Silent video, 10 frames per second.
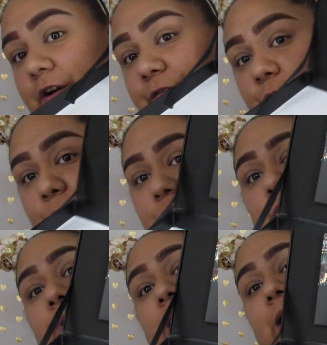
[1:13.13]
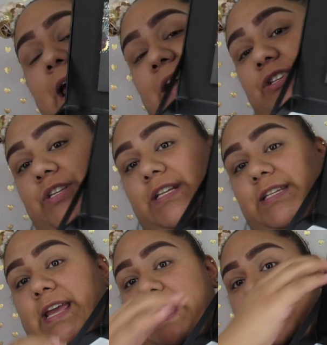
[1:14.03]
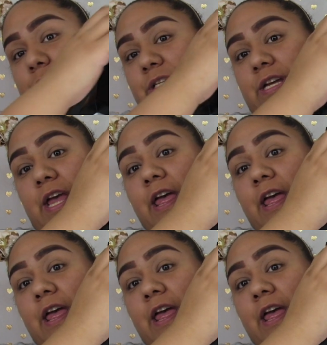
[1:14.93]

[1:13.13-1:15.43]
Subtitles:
Of course, you can actually take out